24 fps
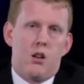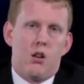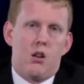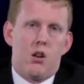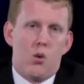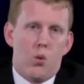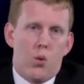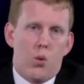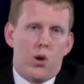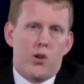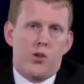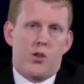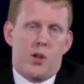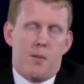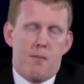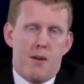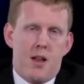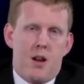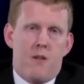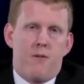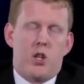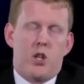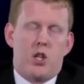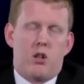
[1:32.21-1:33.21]
who was a
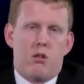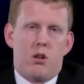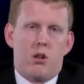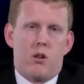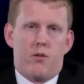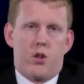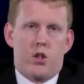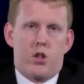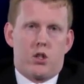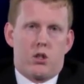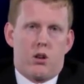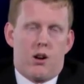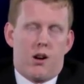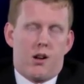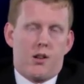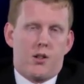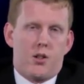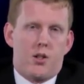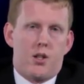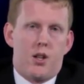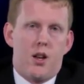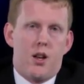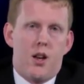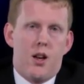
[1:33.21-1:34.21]
beneficiary of the
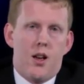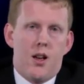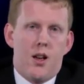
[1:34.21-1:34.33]
trust,